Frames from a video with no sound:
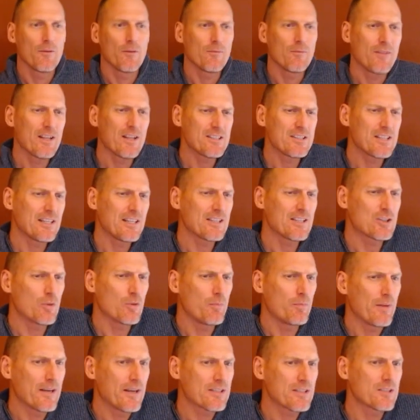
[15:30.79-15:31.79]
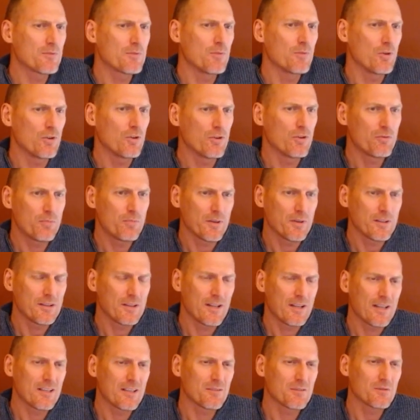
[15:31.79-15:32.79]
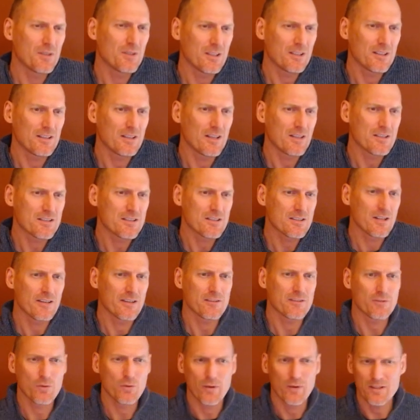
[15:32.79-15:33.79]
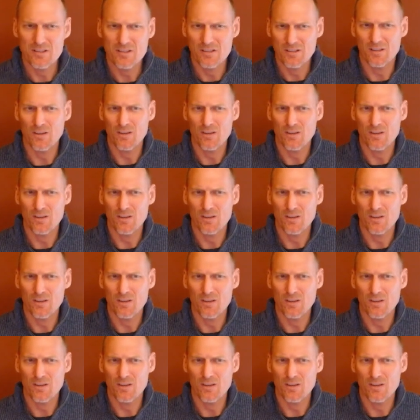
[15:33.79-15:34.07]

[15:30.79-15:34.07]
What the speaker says: I'm not saying it's the best move, but then it really does kind of question,